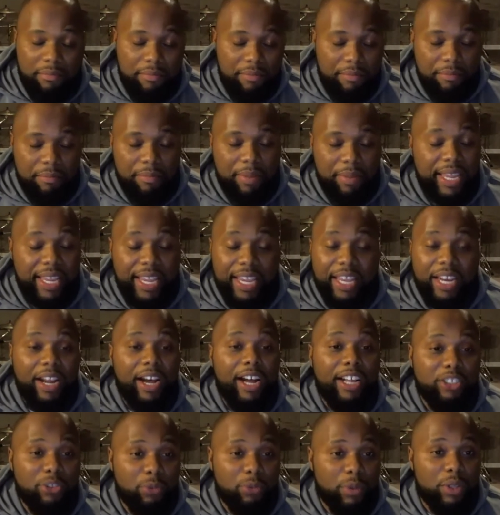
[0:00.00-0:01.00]
being at
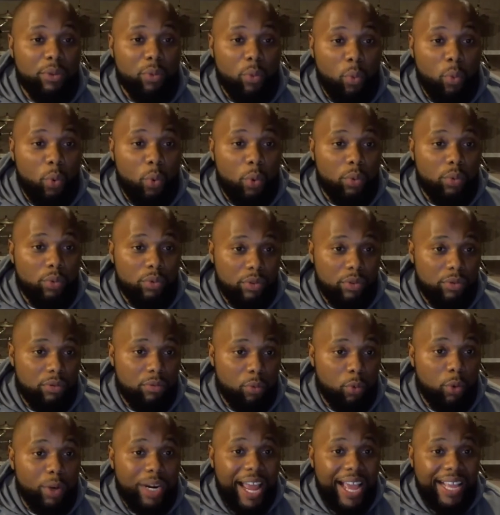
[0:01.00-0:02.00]
odds with
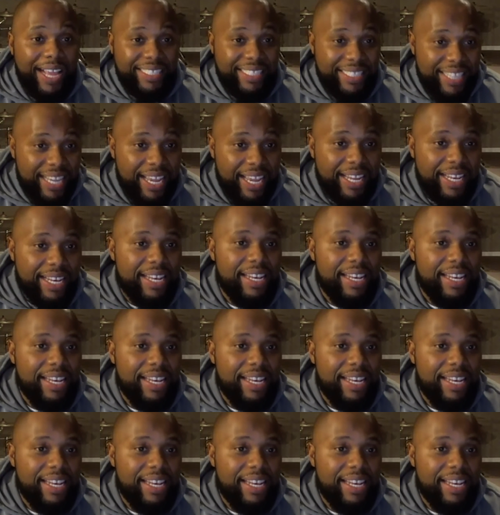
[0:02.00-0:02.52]
what I said,